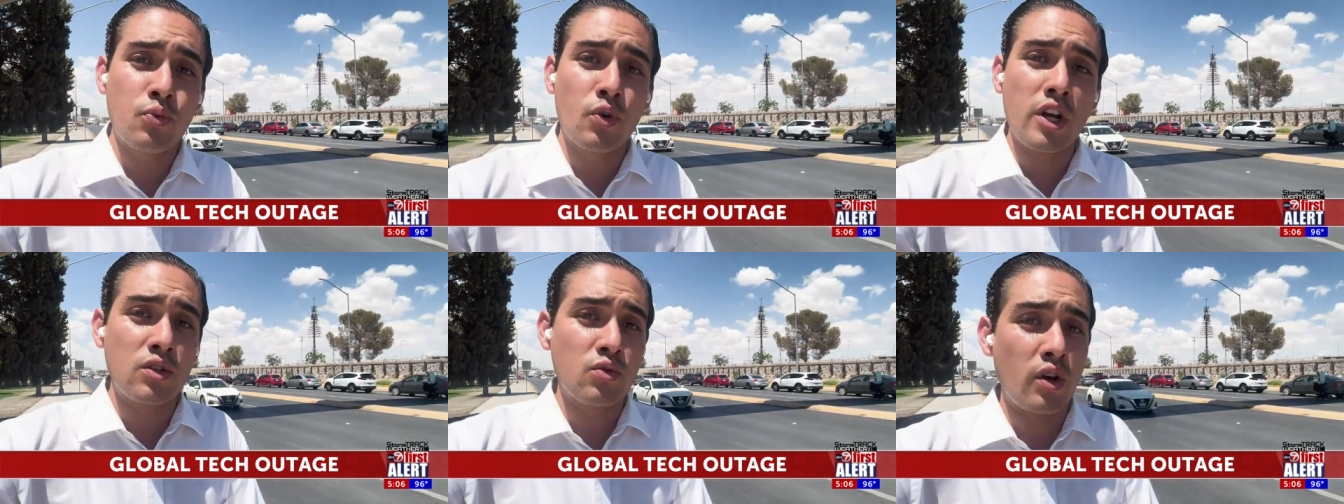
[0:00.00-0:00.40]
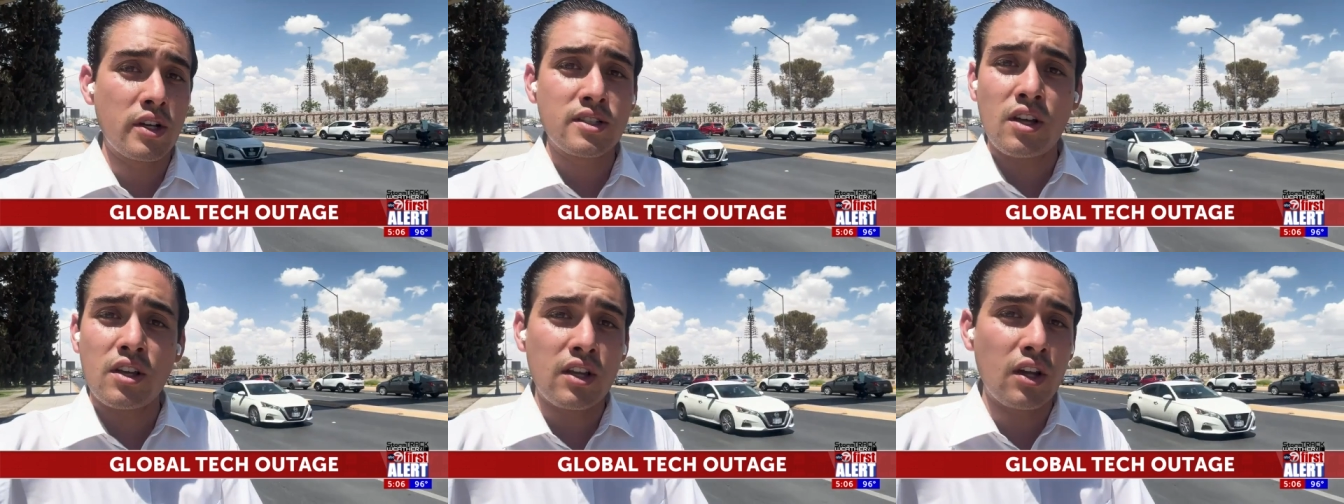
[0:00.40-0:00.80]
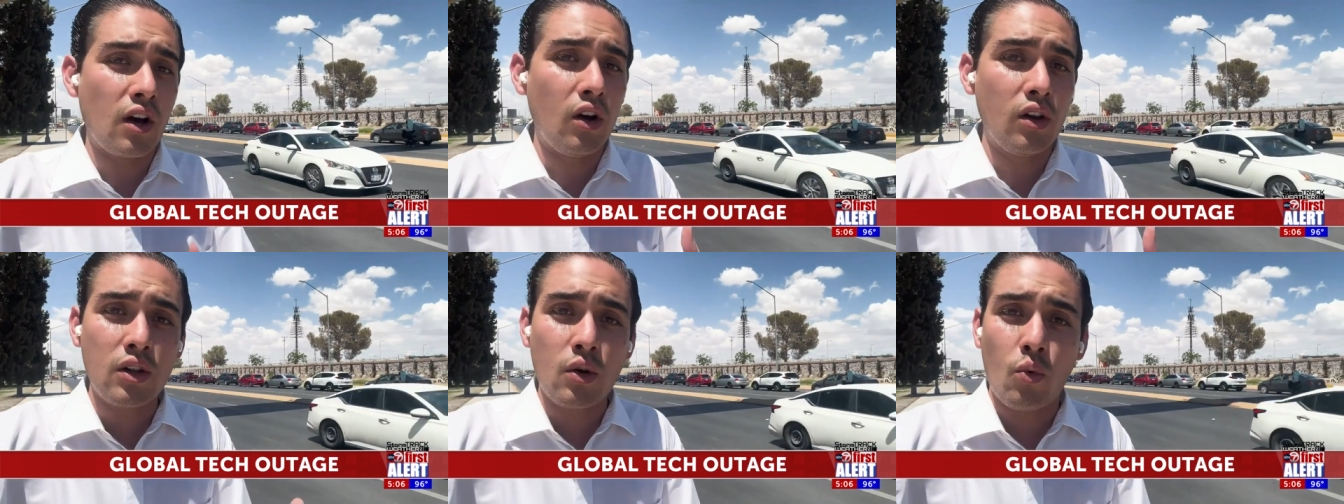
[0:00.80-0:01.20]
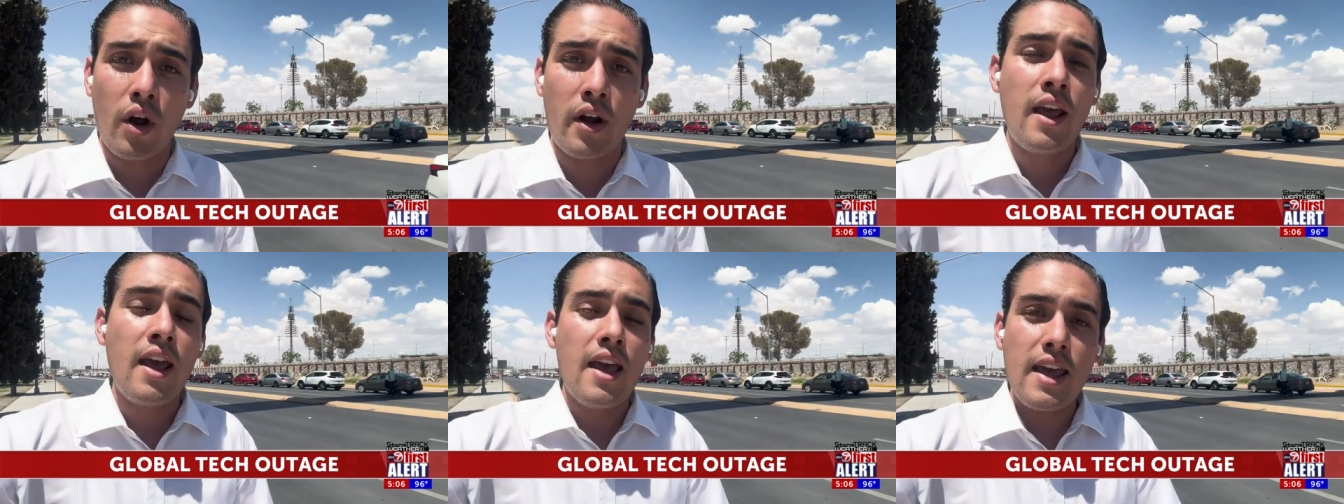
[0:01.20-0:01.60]
bridge was not the only
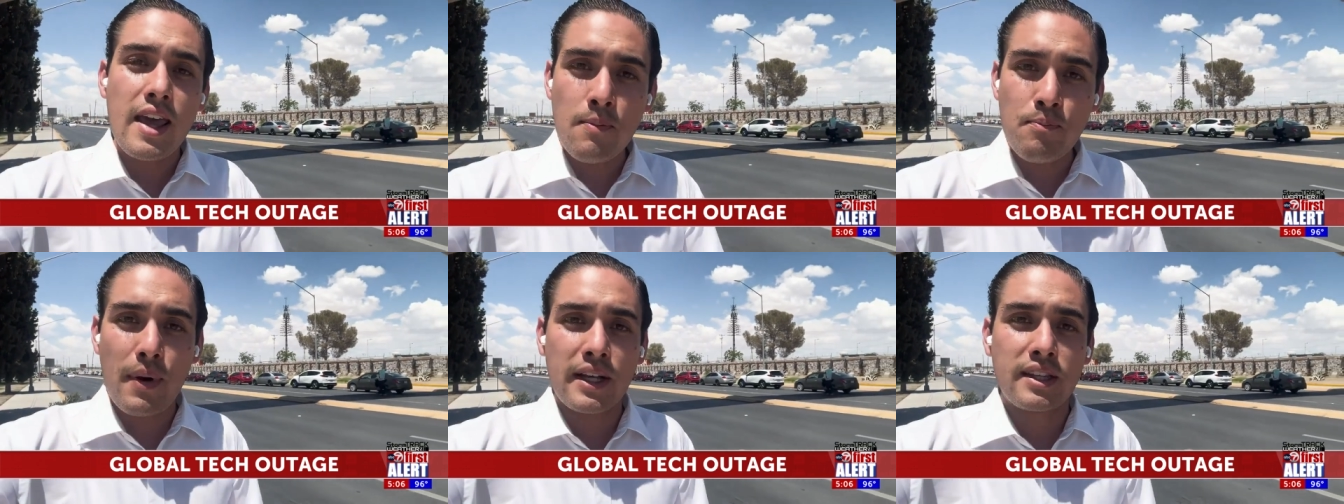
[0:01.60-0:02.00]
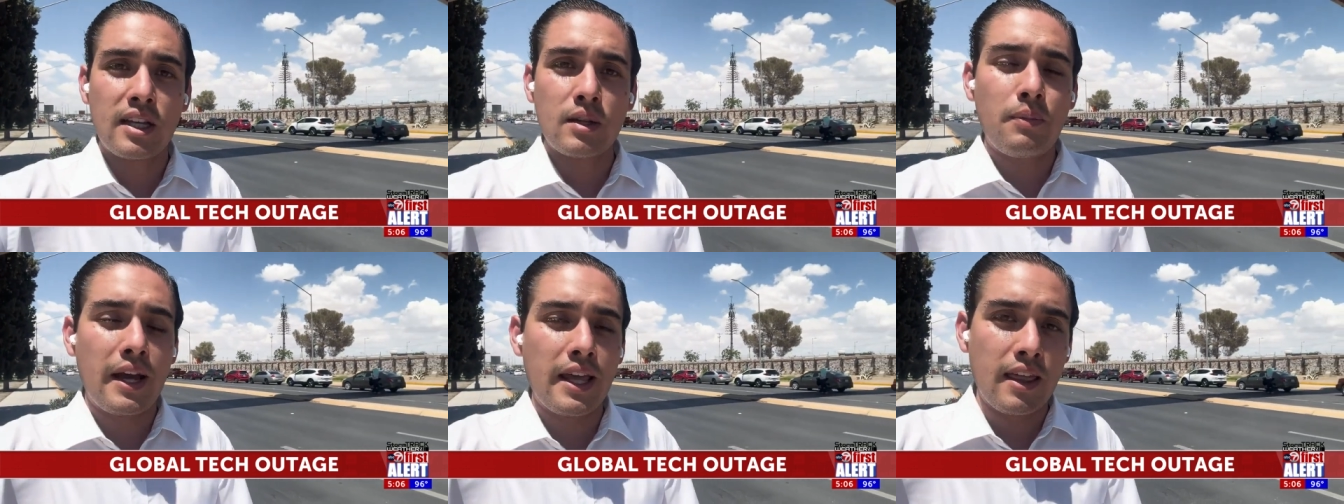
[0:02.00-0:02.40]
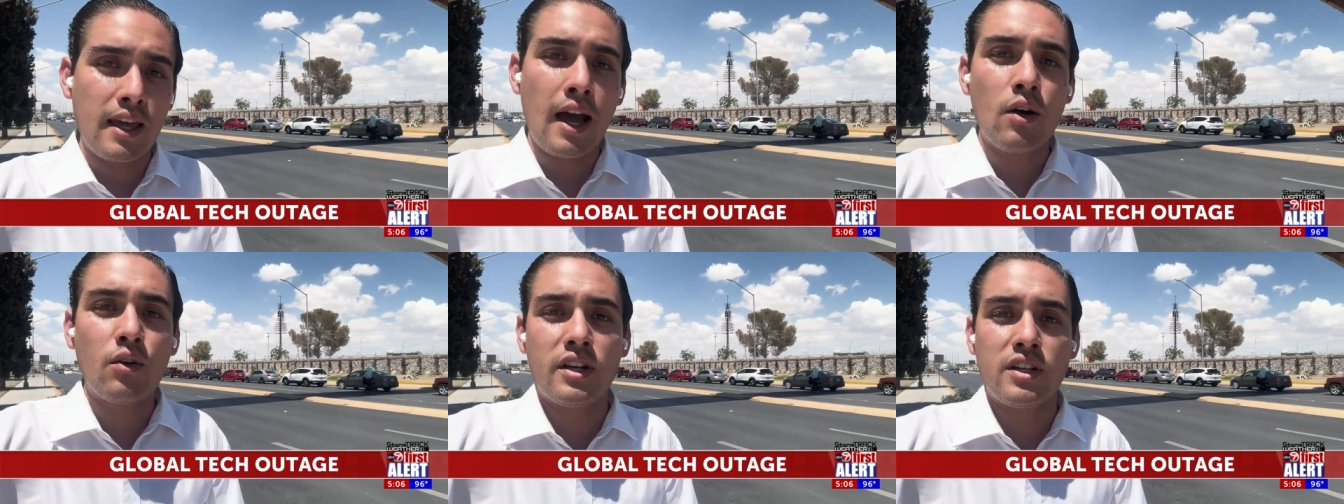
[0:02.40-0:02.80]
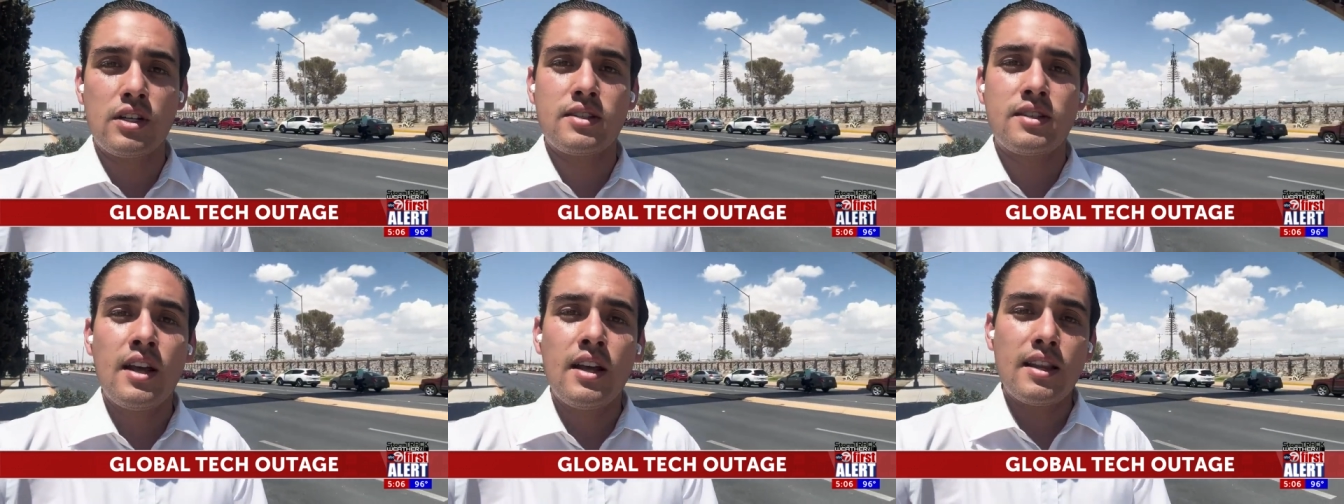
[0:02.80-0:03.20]
one impacted by the
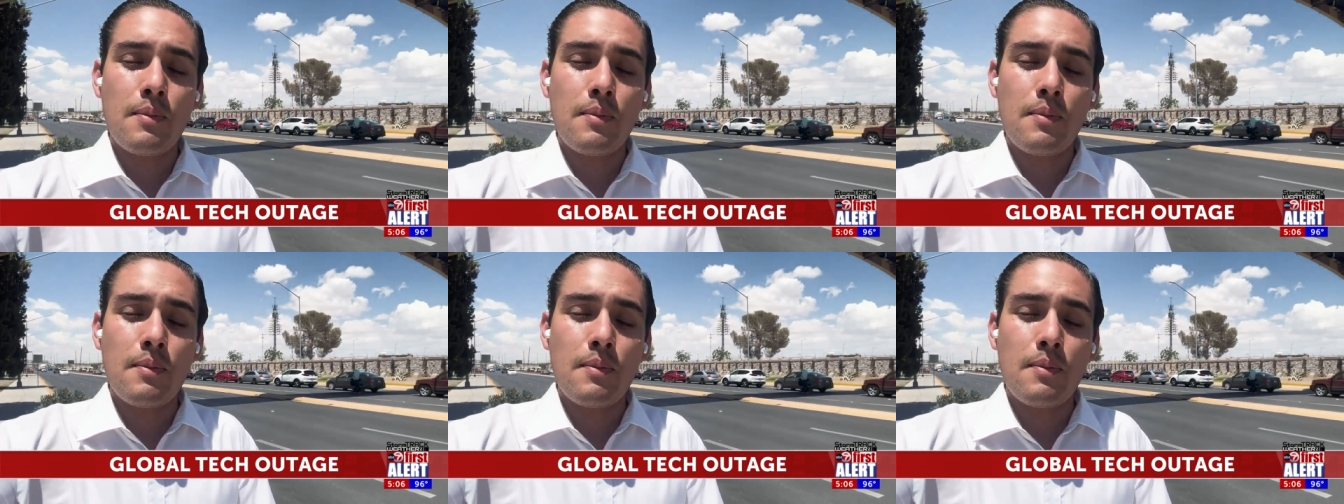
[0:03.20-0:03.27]
outages.